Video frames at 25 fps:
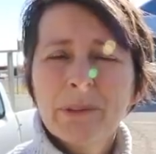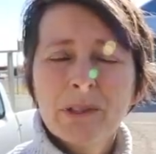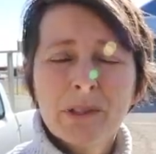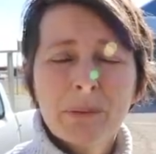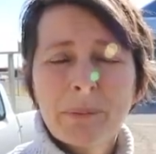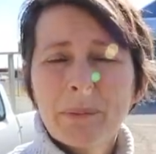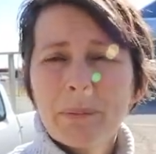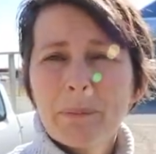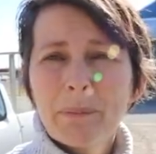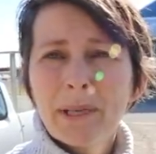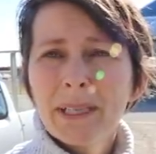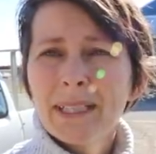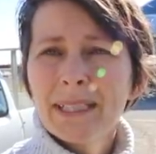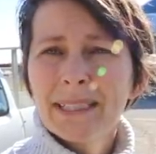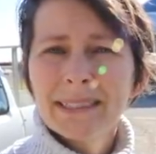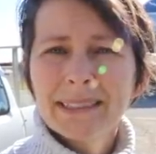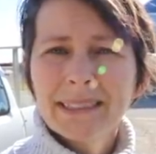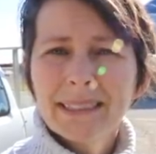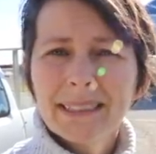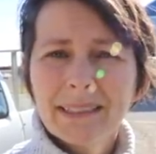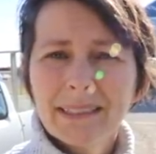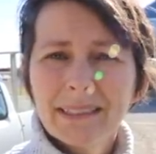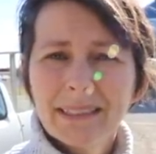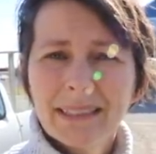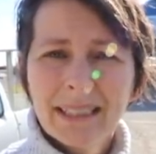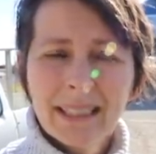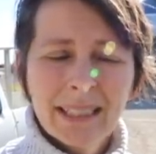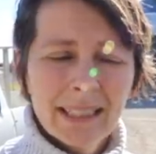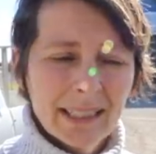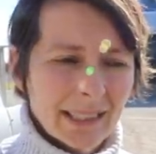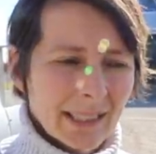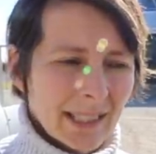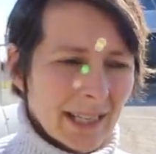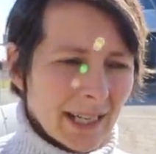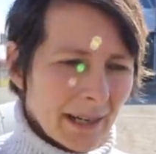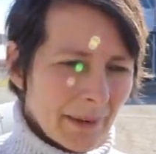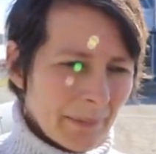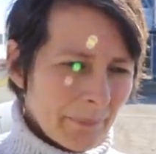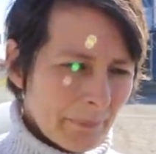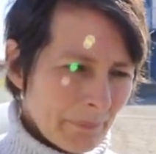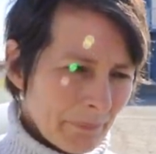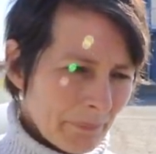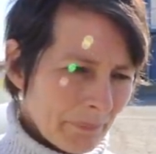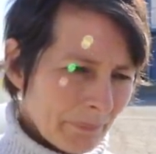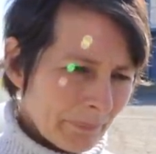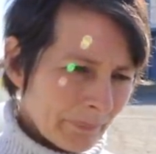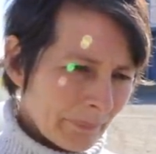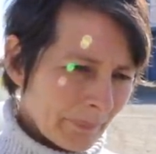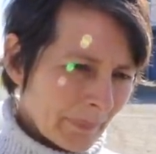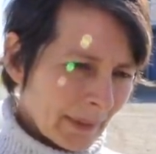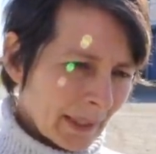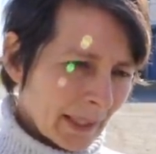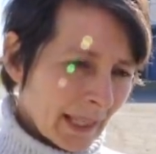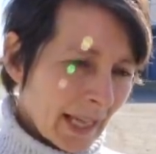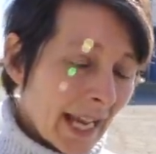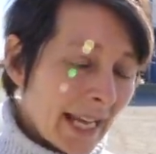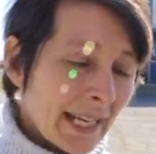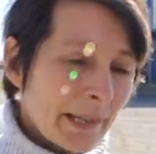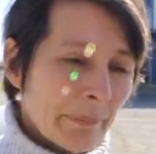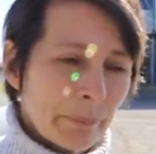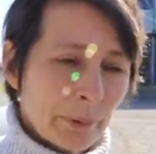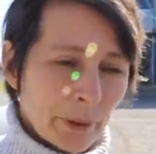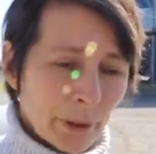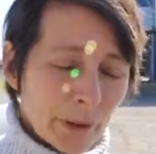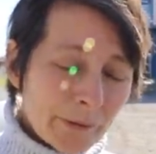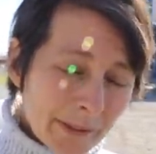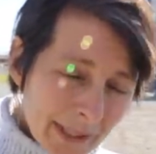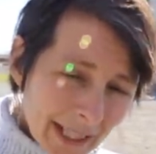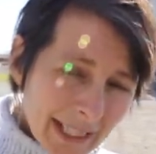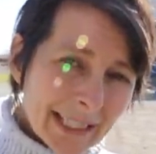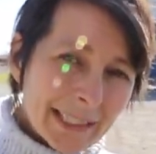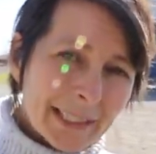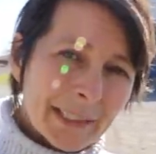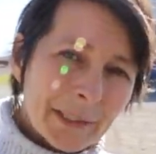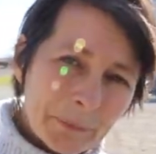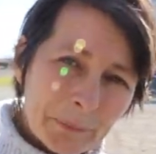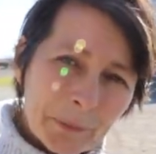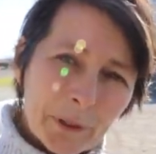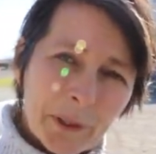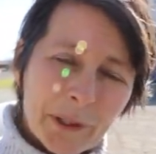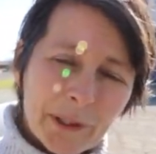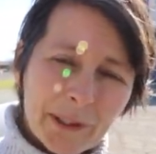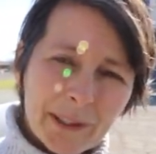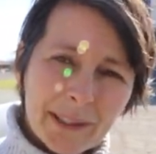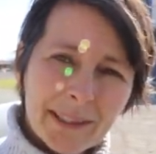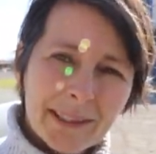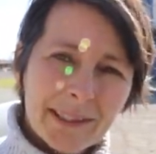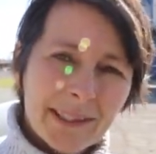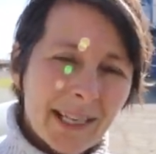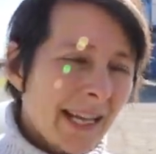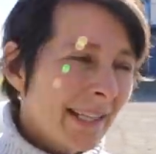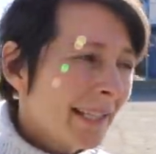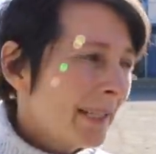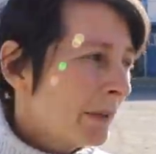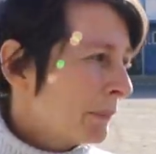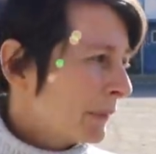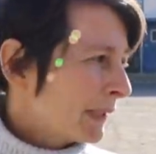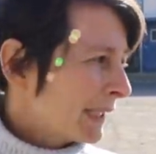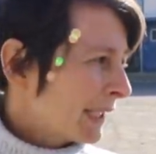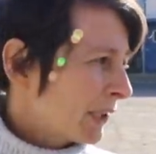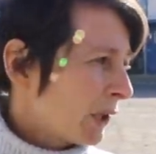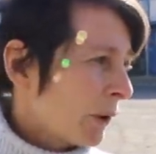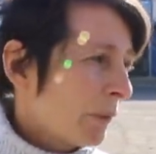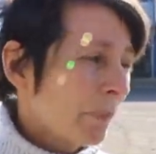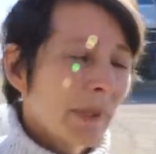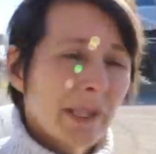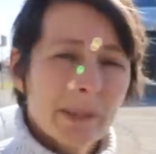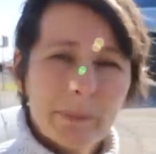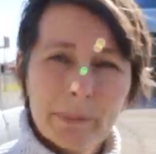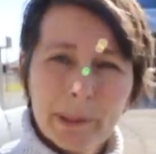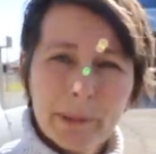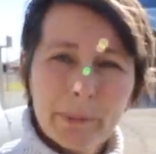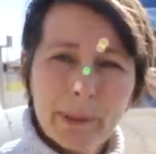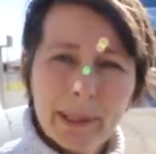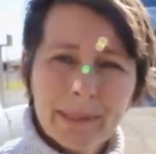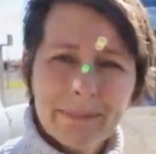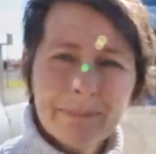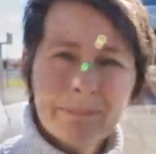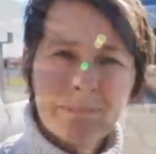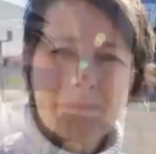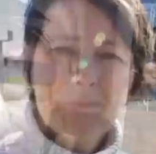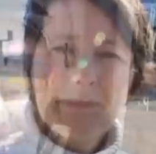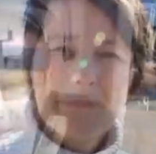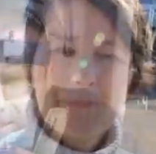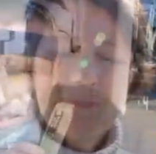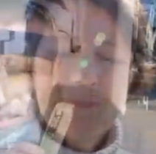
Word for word: which would be brilliant um, and it proves that it can work and then we get on with the big one.